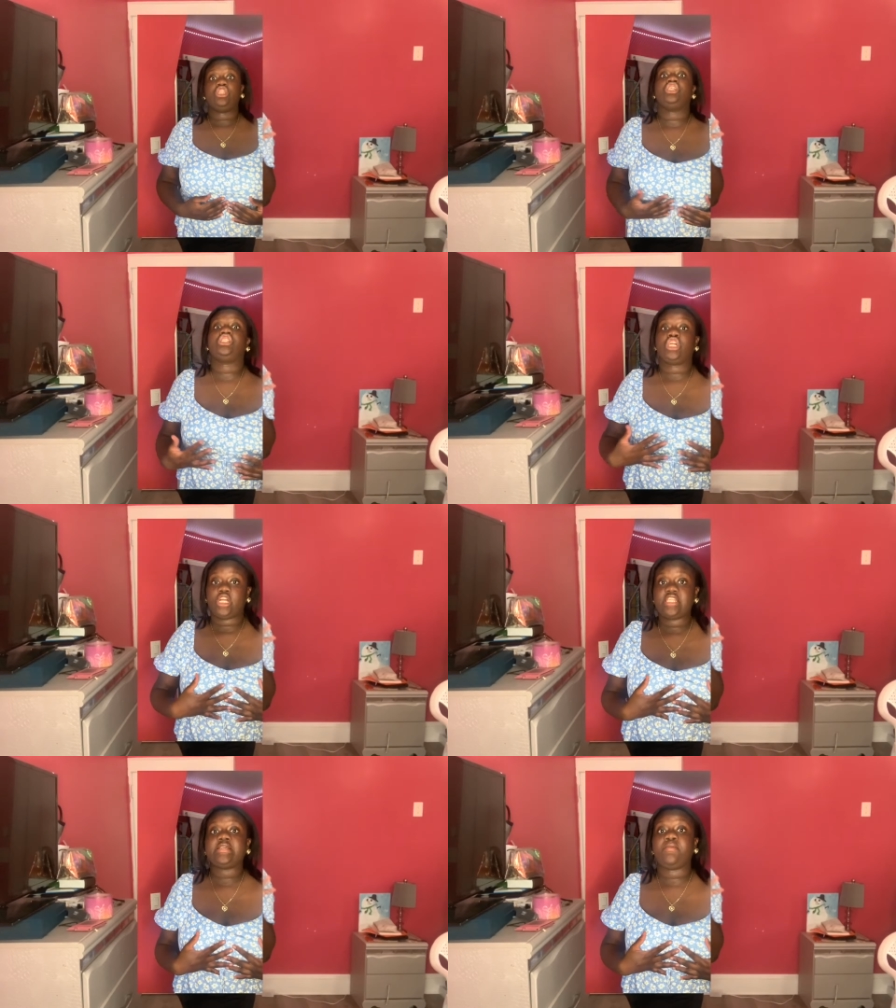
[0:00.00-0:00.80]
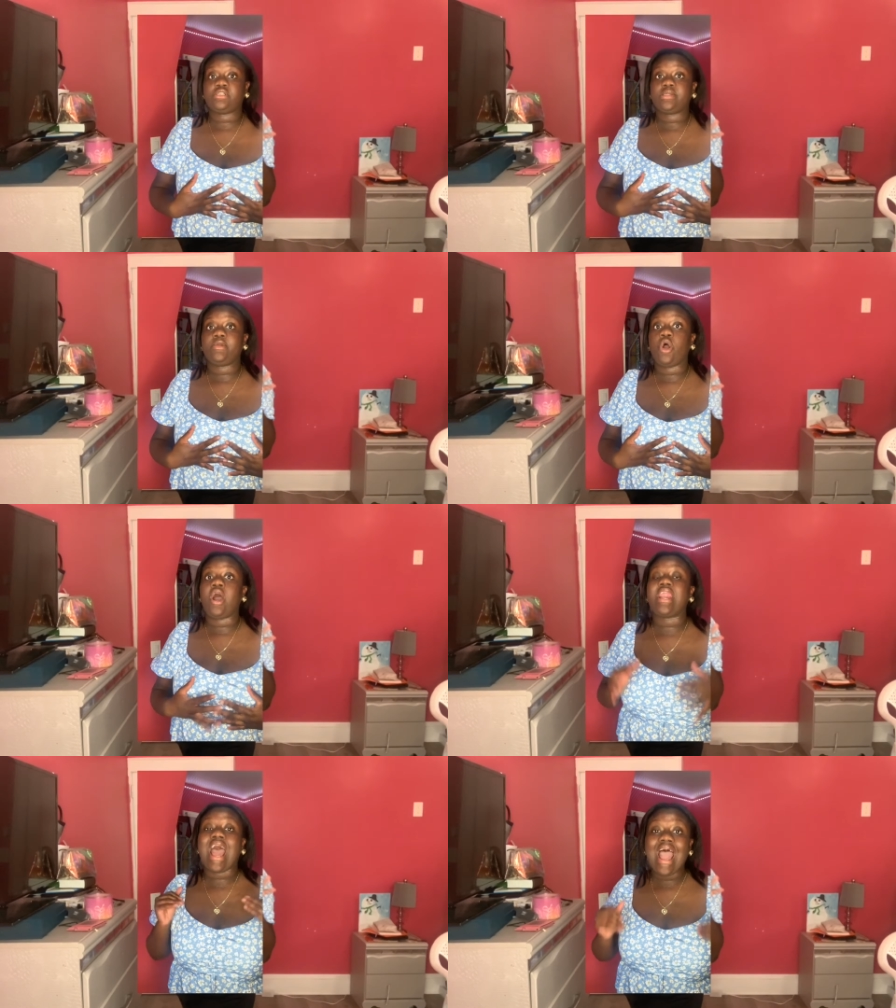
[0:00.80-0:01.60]
this shirt is supposed to be
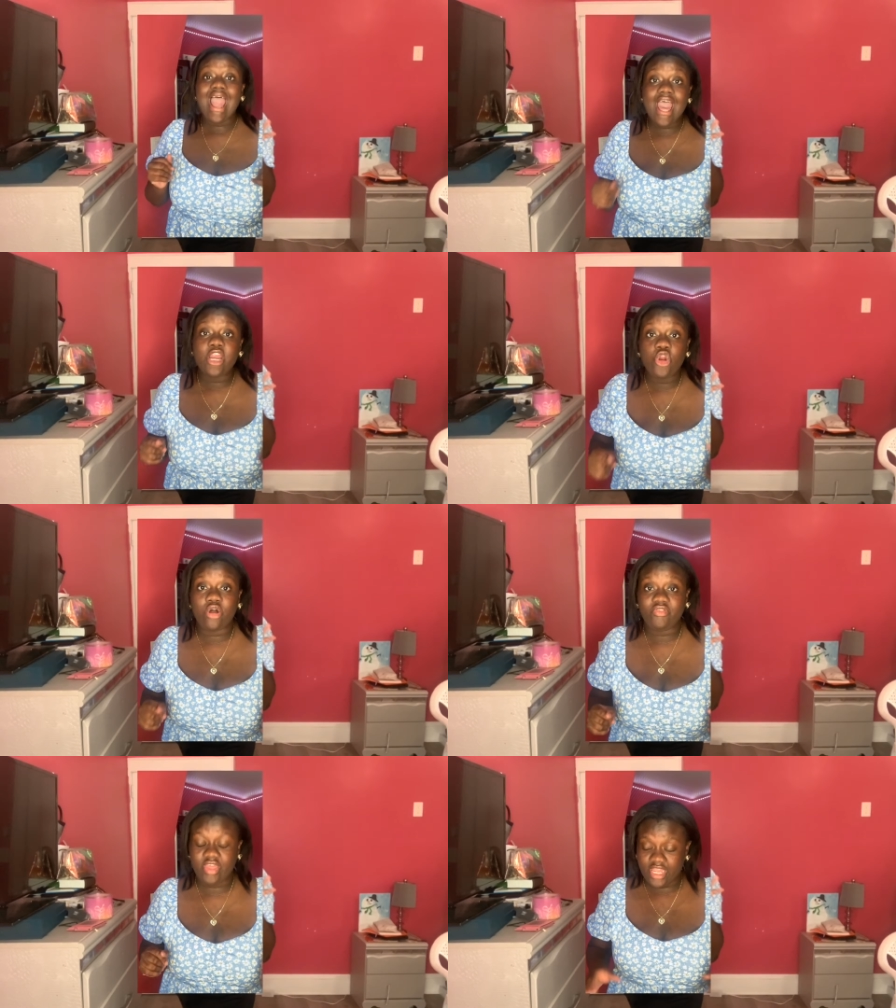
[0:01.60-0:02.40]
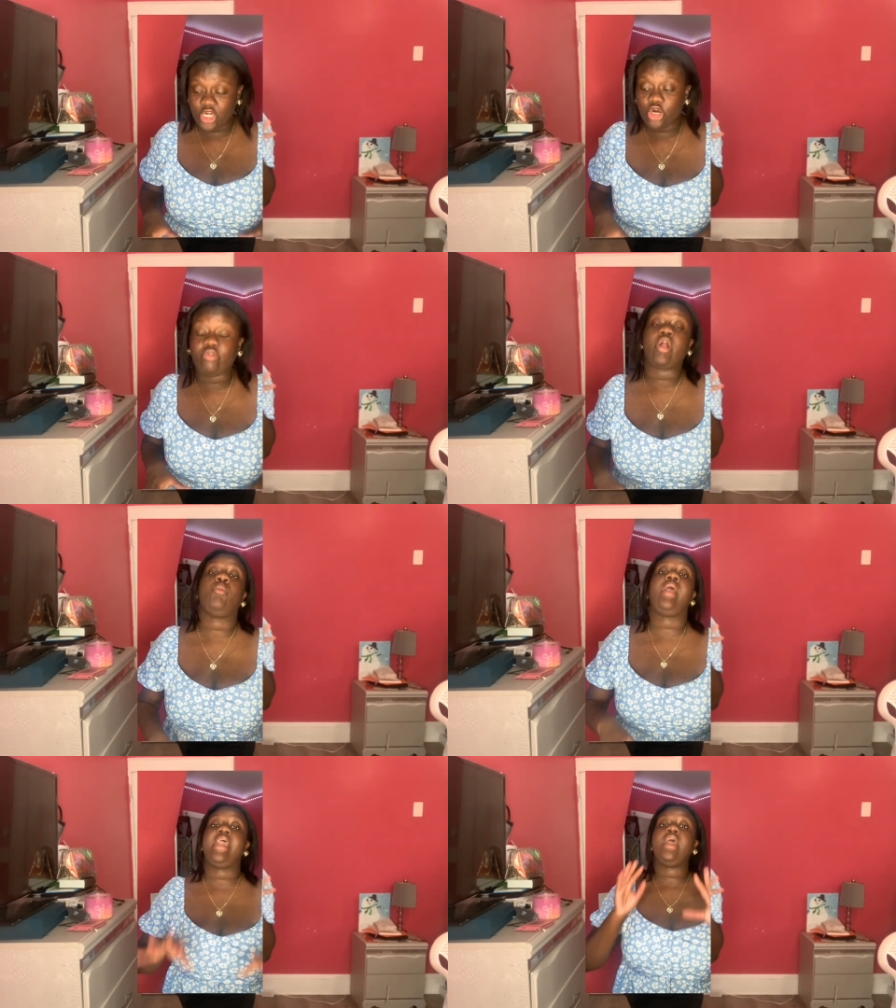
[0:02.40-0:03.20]
on. I had it on the
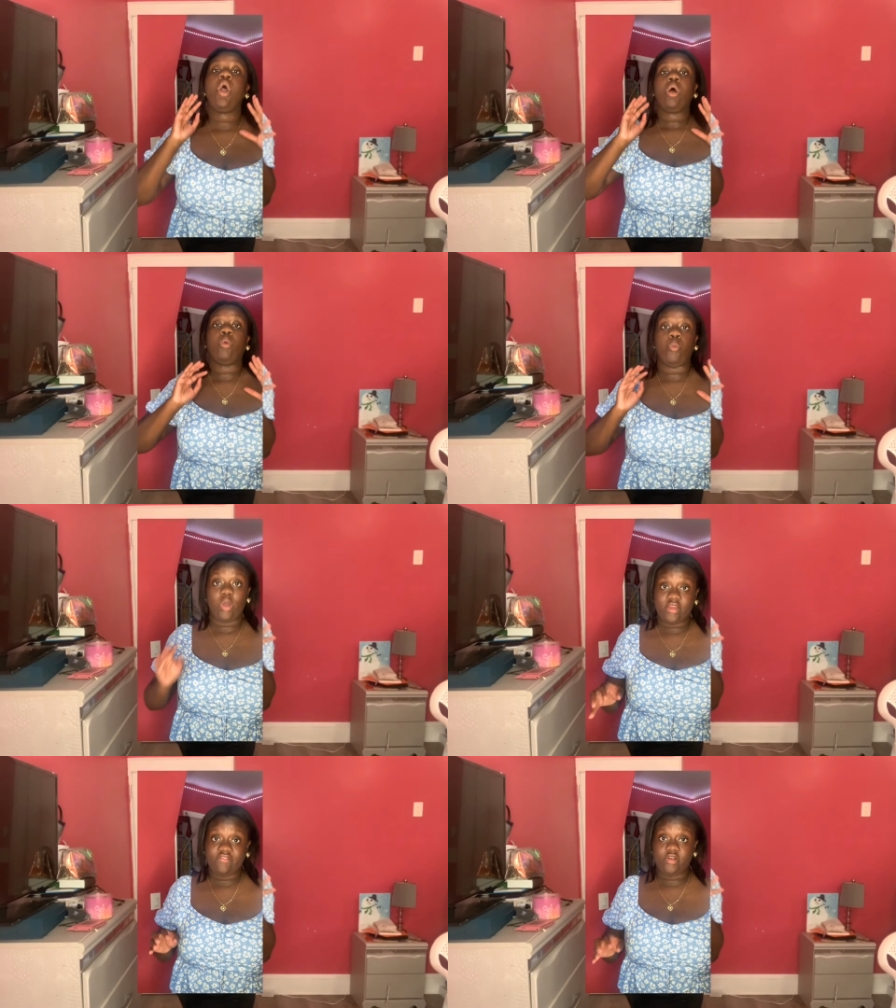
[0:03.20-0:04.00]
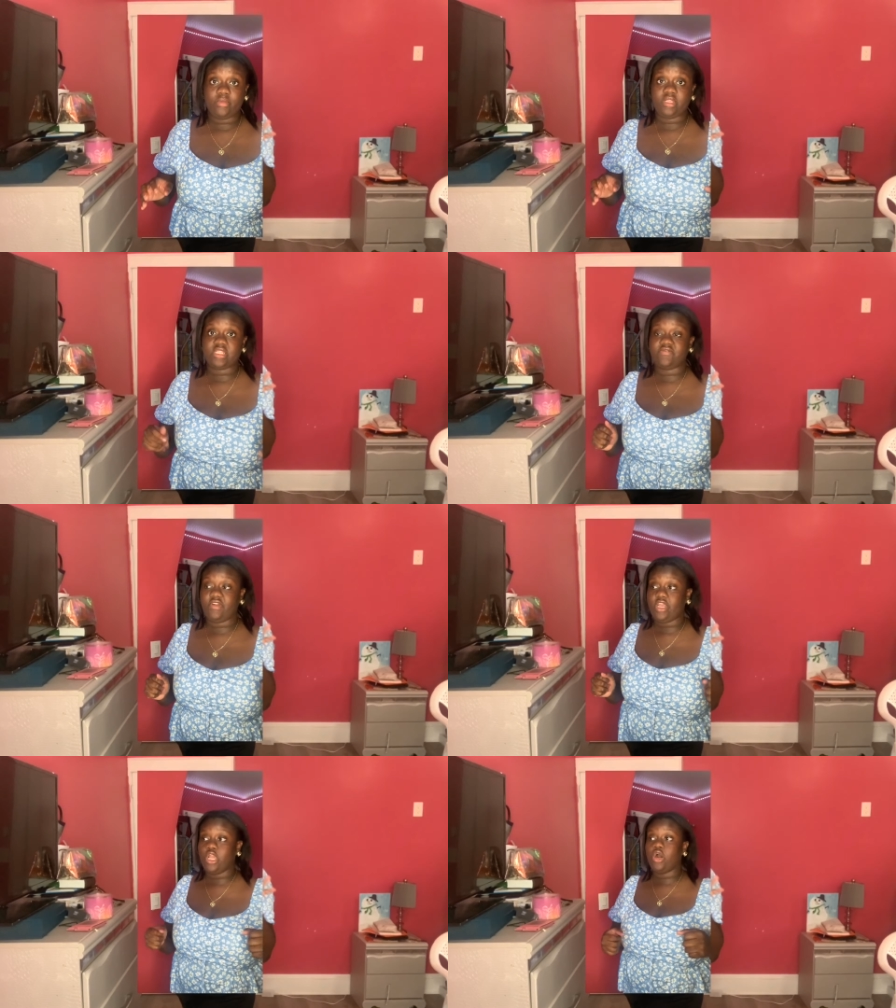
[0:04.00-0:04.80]
incorrect way when filming this
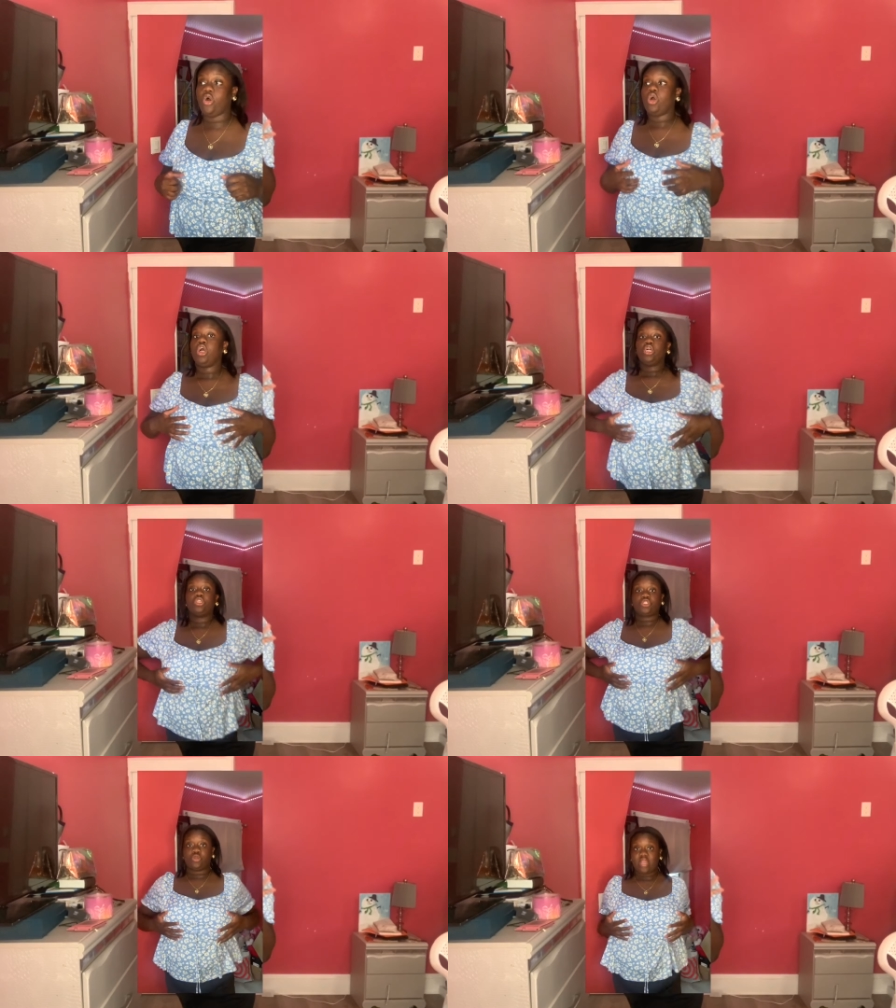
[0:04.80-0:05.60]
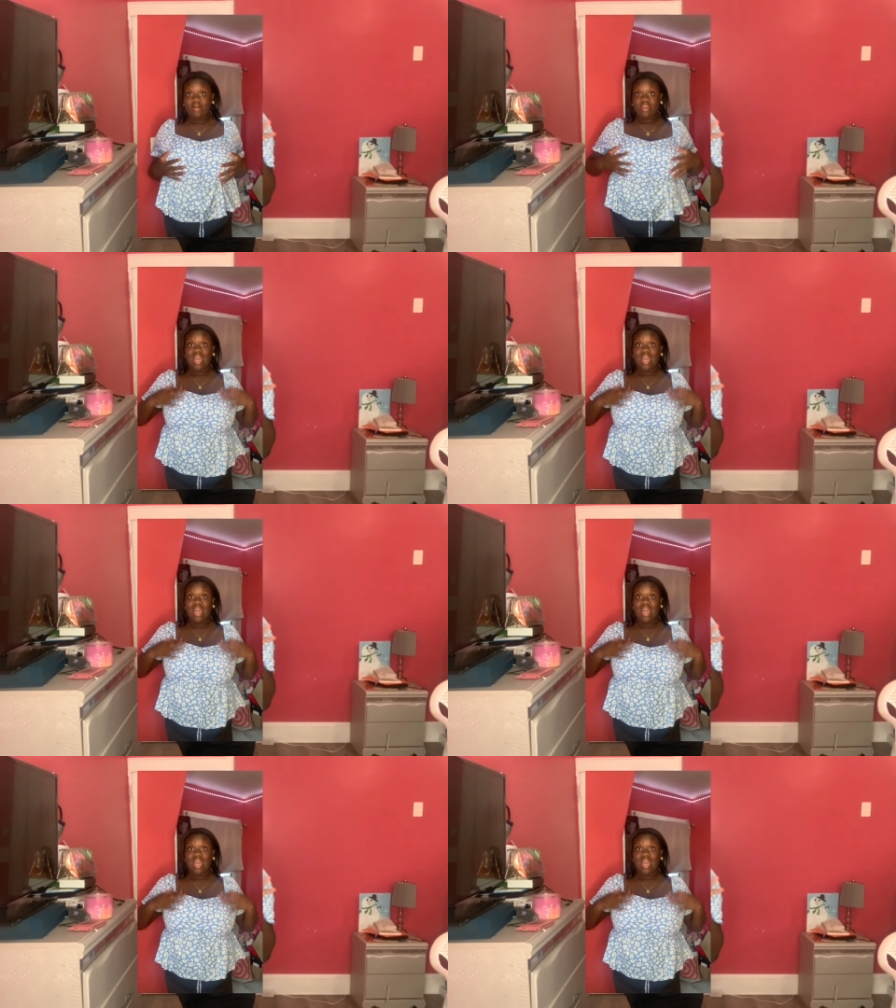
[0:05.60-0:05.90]
video. So now that I